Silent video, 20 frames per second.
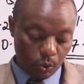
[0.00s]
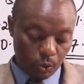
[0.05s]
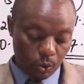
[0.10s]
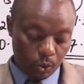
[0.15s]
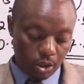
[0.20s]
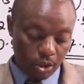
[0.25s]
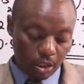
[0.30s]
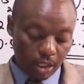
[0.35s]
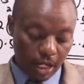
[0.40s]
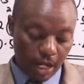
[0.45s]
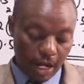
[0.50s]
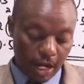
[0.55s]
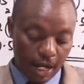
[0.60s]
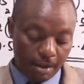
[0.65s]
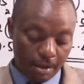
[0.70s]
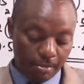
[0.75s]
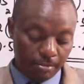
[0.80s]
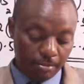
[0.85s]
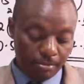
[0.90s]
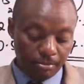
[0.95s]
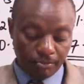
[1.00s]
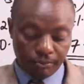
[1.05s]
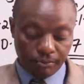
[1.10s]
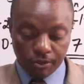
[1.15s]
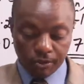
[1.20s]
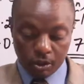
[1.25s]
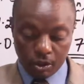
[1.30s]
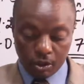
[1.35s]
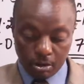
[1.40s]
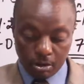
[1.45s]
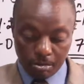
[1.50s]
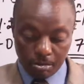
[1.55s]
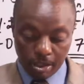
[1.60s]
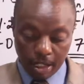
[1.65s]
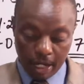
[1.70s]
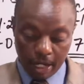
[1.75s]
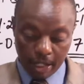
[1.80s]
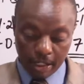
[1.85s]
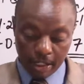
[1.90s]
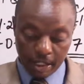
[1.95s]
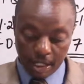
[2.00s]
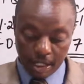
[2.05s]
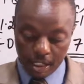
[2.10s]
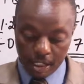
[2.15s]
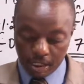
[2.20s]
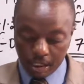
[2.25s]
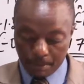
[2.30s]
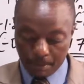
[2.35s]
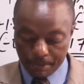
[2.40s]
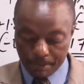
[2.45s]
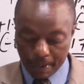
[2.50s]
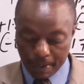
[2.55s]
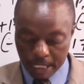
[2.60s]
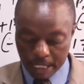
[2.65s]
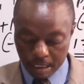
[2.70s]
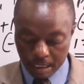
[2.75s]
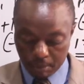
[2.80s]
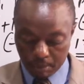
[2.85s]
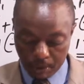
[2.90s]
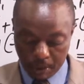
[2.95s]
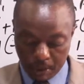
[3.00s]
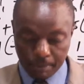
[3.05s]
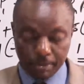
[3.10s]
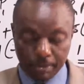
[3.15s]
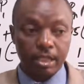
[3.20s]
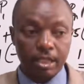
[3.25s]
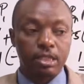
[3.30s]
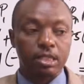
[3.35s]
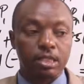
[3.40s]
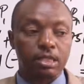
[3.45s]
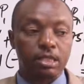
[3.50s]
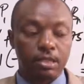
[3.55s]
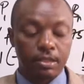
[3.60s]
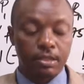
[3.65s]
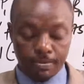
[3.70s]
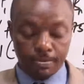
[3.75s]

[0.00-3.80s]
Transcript: will come from, again, the past papers.